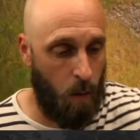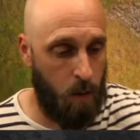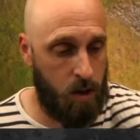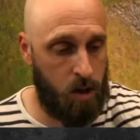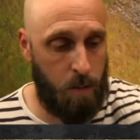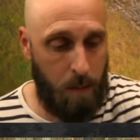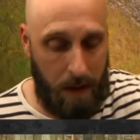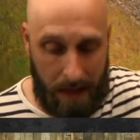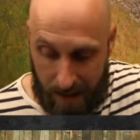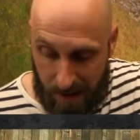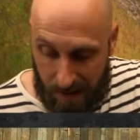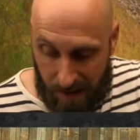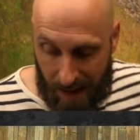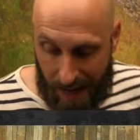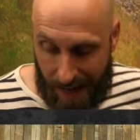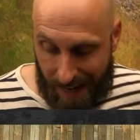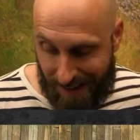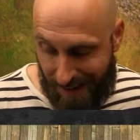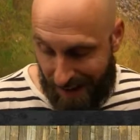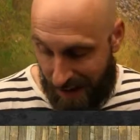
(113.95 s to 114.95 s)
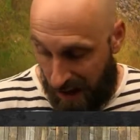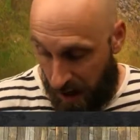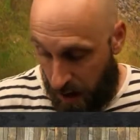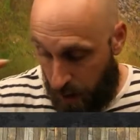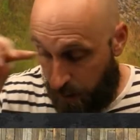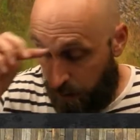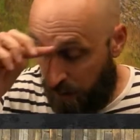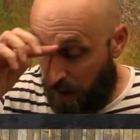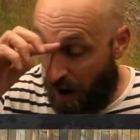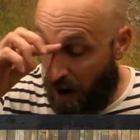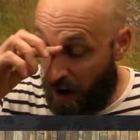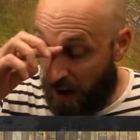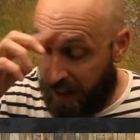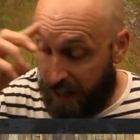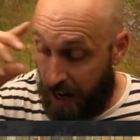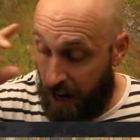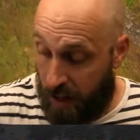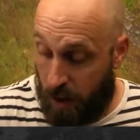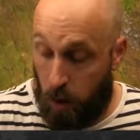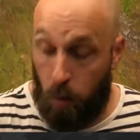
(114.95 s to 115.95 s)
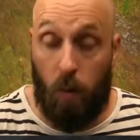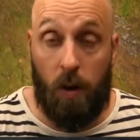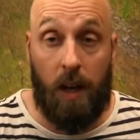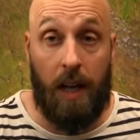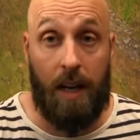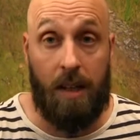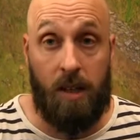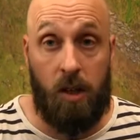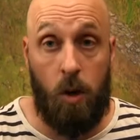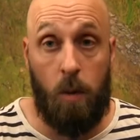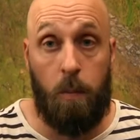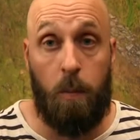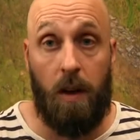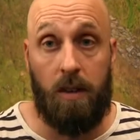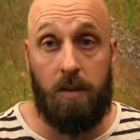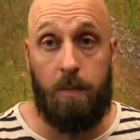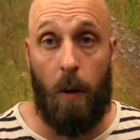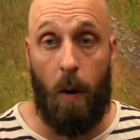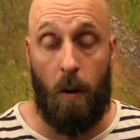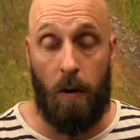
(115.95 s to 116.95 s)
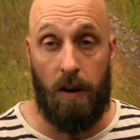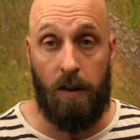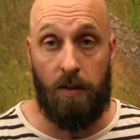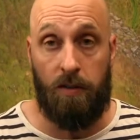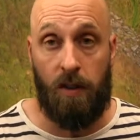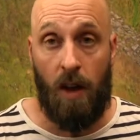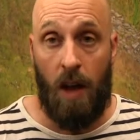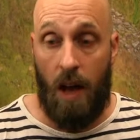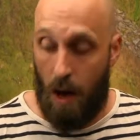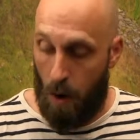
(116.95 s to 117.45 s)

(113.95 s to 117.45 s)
which means that our character will get a 2+ bonus.